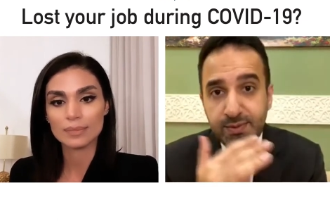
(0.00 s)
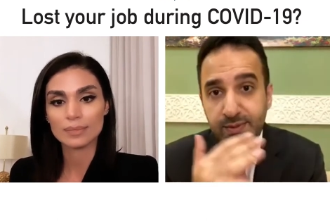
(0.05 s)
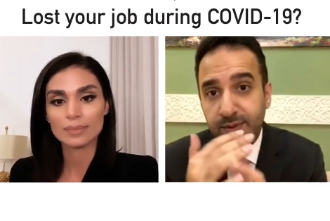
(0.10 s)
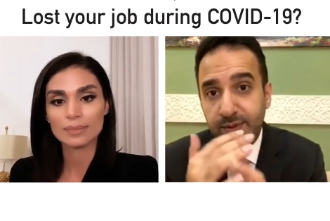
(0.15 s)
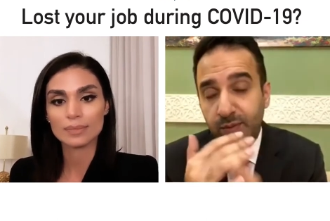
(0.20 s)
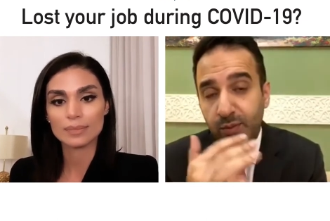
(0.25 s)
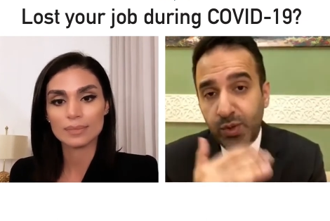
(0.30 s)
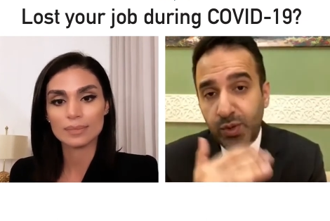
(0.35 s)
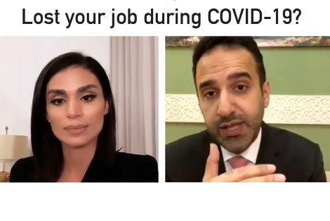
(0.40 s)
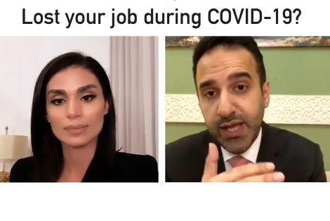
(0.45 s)

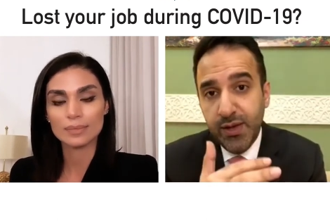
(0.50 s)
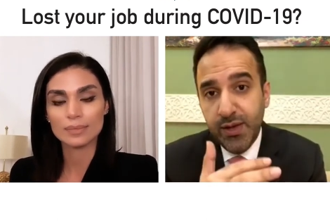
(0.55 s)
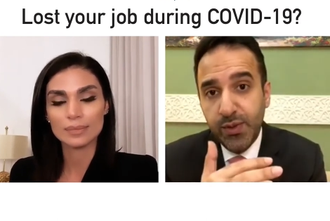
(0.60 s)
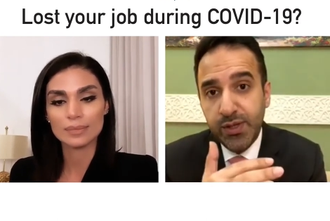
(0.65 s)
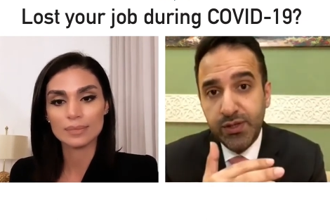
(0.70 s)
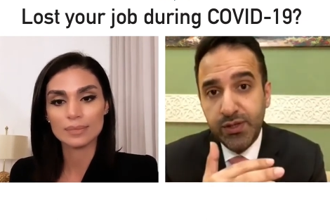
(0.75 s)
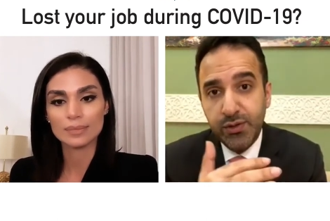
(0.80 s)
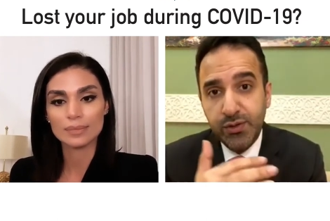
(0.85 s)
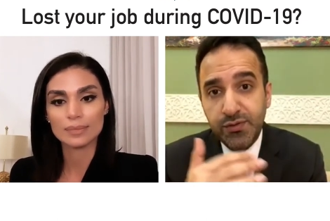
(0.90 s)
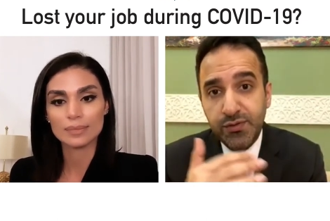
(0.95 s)
Speaker 1: What I will
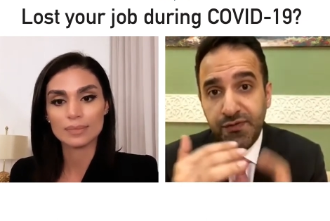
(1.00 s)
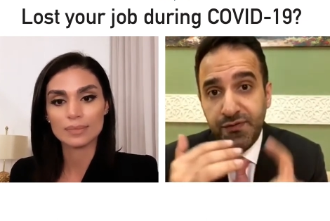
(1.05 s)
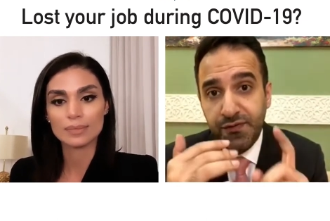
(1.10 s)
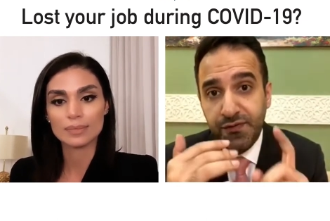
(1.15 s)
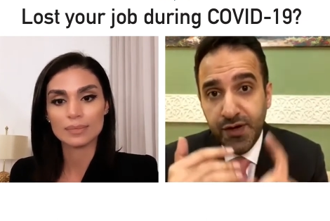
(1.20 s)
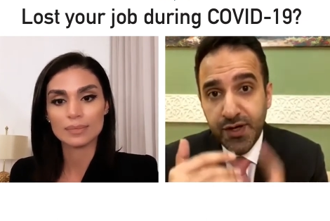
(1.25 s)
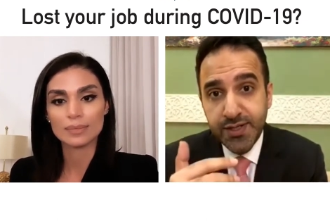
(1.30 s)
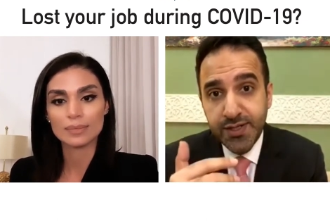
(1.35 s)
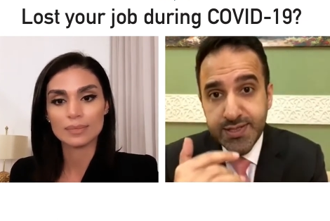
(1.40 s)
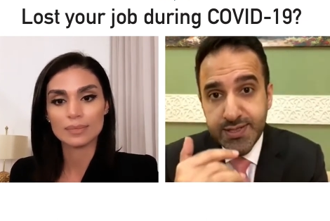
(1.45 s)
do,
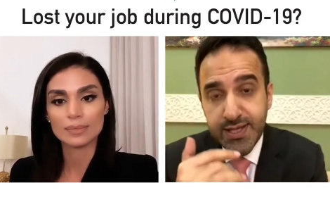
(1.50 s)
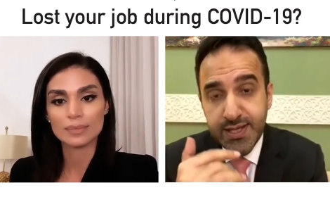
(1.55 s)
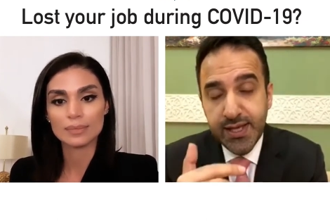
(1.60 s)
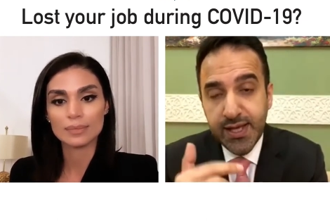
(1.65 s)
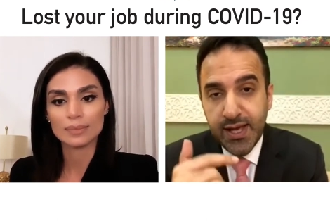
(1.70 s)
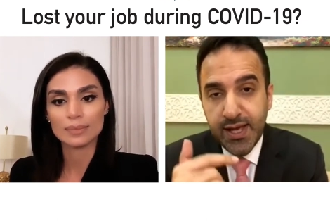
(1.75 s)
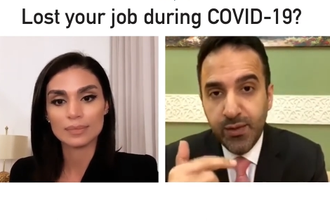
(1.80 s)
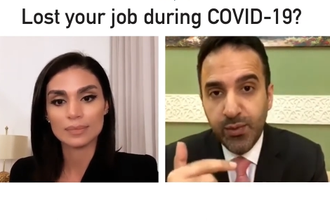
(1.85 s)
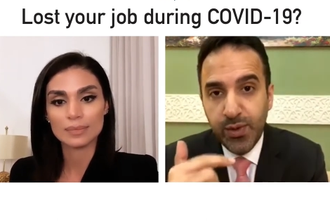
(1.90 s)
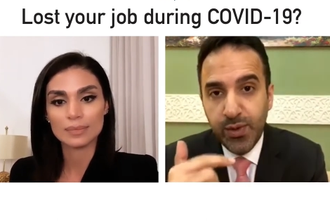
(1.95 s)
first thing
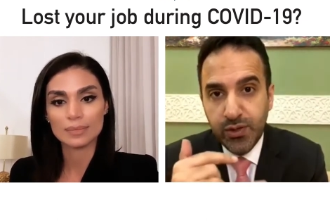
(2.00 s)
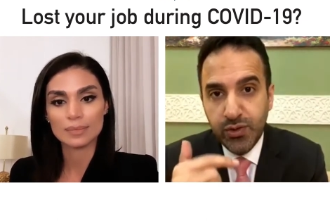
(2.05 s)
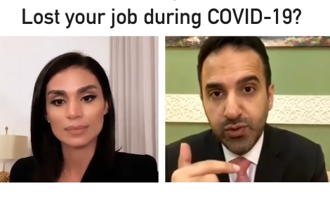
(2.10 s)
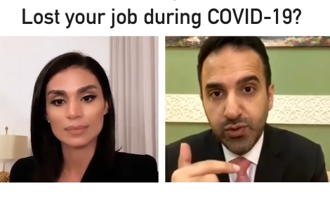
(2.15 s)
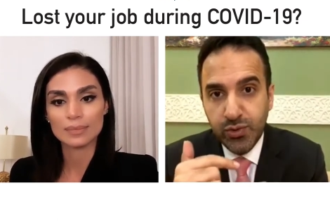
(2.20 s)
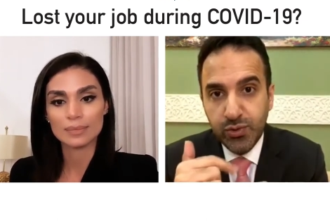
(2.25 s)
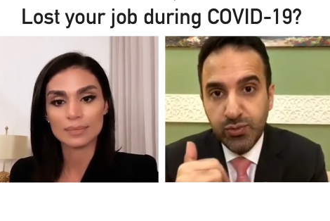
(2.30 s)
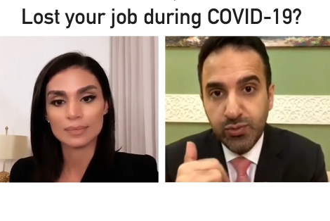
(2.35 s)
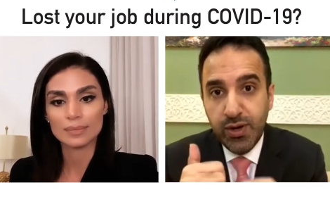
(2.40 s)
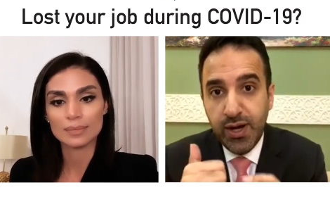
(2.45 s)
I will
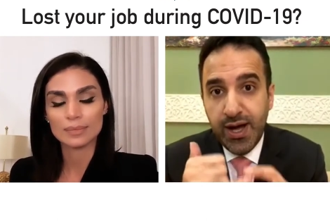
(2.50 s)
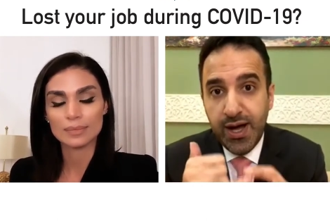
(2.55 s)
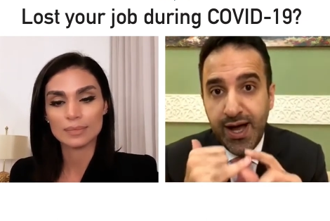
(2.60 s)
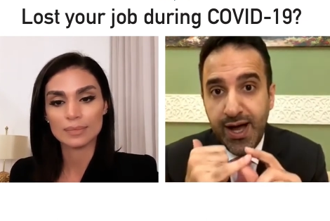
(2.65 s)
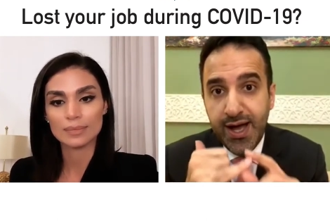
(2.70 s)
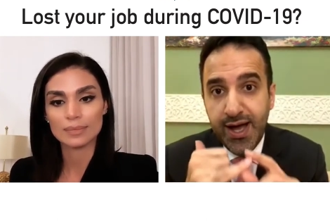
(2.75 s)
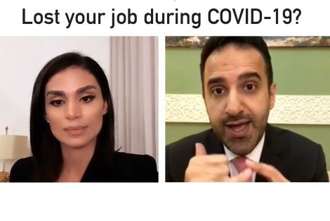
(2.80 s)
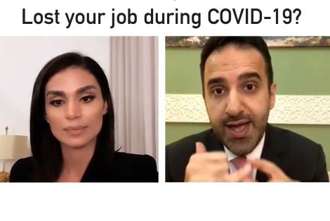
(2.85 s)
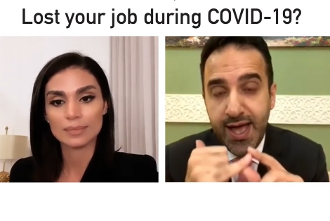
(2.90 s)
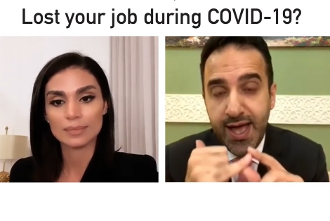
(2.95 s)
do,
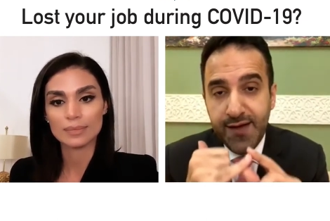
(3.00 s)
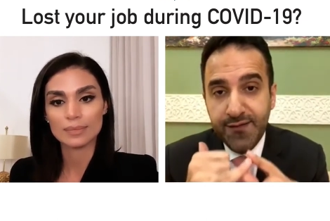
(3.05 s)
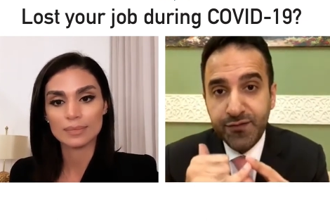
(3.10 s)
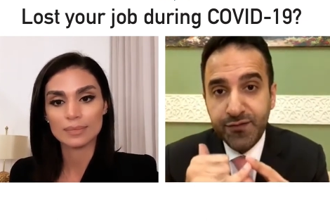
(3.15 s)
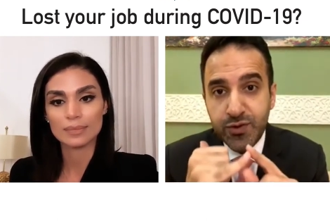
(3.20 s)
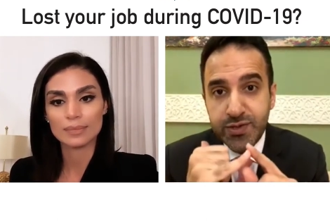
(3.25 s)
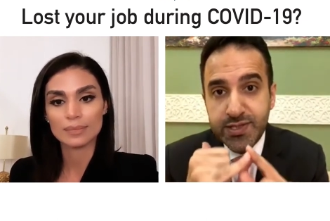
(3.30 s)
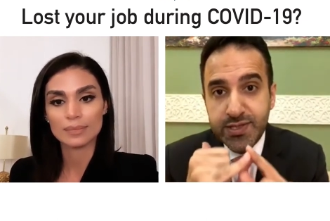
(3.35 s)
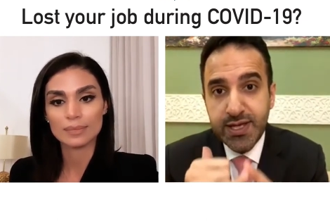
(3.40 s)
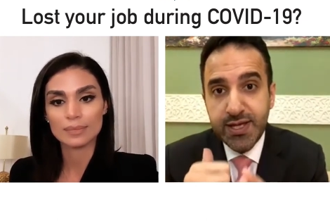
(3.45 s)
I have to
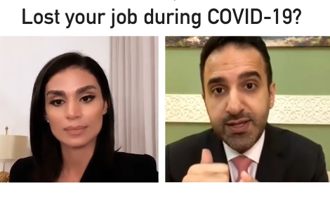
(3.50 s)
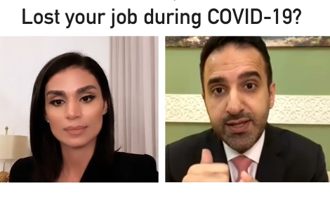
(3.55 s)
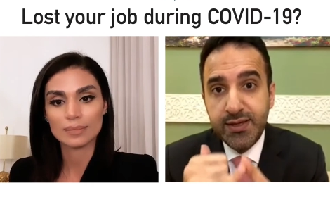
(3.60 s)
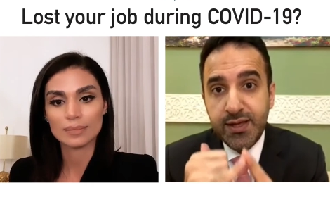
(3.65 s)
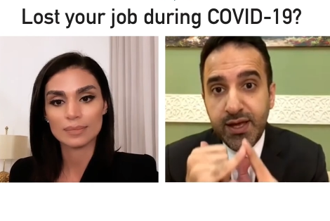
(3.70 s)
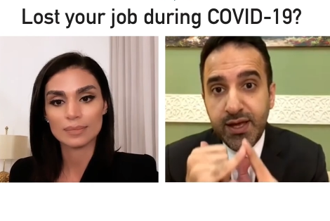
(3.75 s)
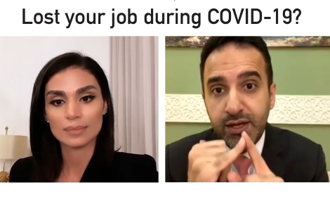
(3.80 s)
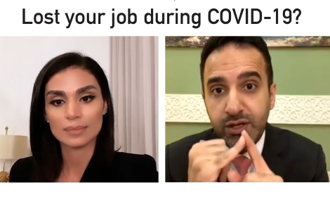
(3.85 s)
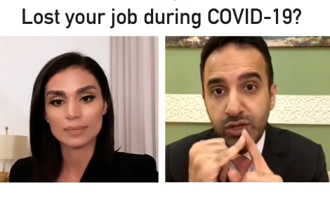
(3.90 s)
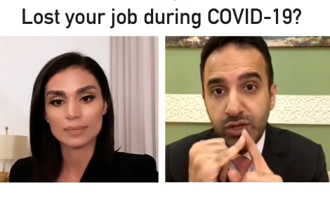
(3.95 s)
send
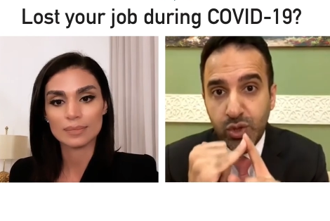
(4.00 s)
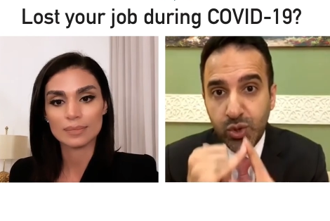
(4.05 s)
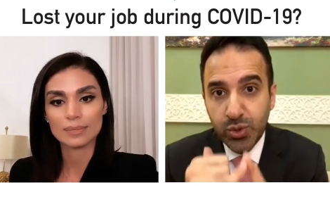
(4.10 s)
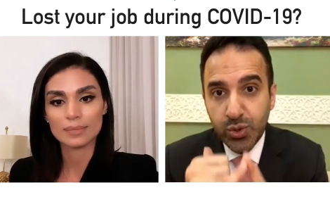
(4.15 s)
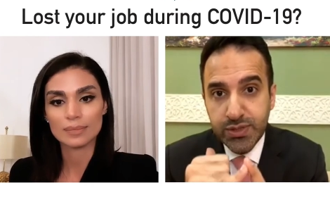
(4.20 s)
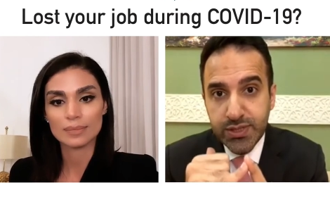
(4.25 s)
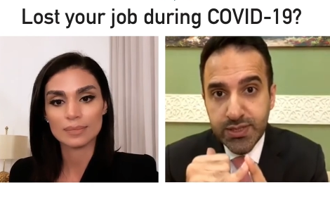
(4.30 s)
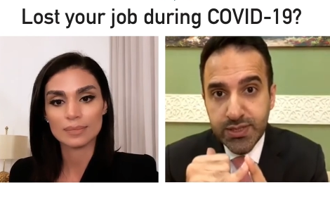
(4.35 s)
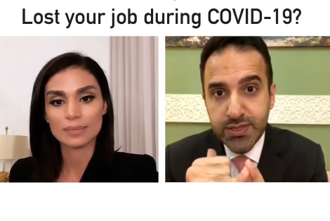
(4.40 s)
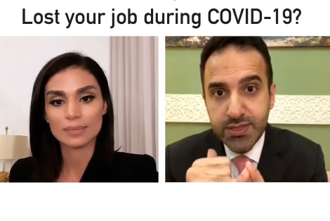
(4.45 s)
a
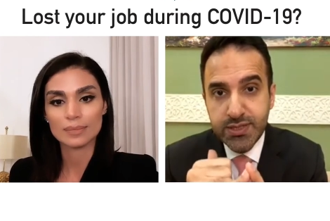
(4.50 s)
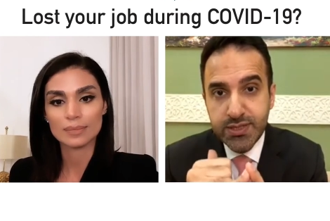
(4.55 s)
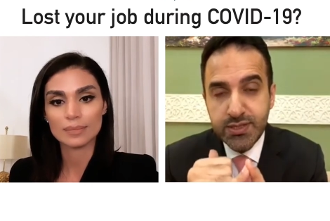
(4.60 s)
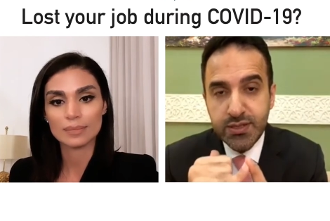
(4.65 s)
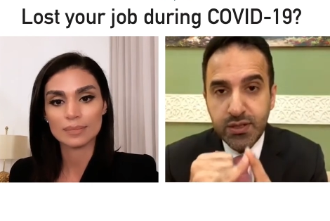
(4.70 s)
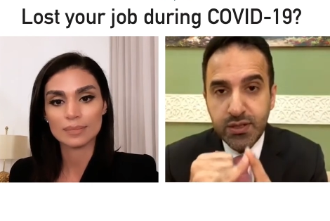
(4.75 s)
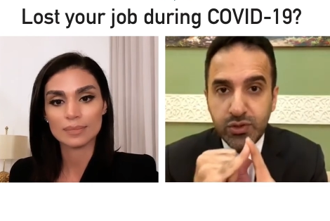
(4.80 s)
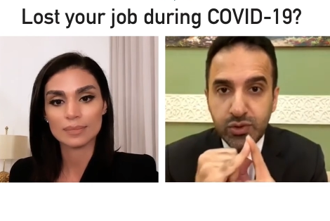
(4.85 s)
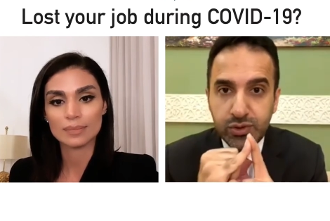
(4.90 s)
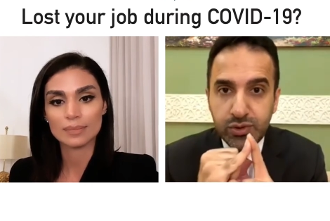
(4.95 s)
notice
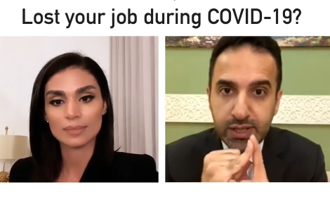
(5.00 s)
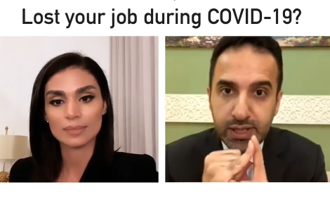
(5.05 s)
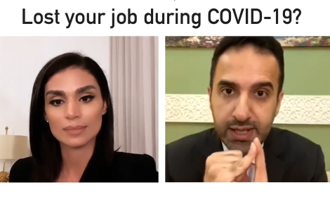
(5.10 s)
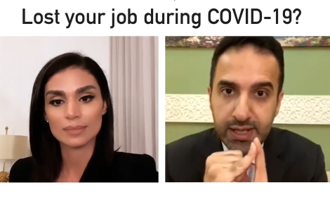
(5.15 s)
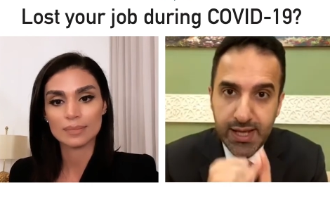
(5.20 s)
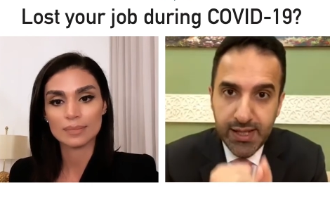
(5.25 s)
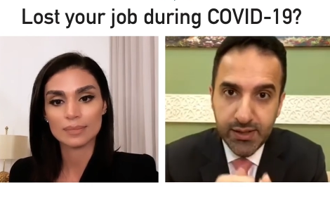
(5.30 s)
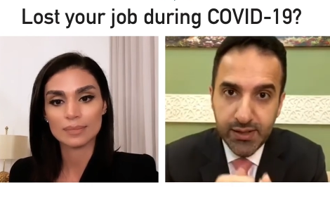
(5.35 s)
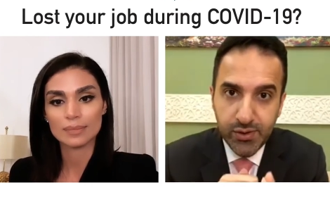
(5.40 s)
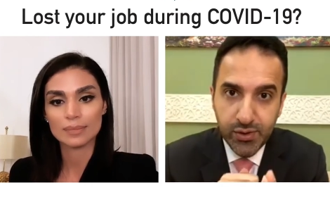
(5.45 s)
to the
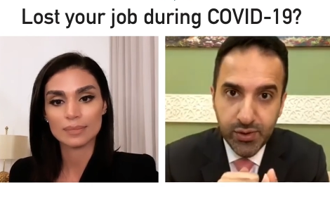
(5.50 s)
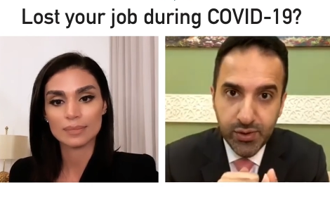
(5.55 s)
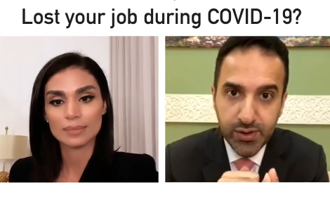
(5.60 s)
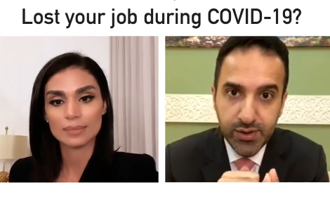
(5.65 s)
landlord.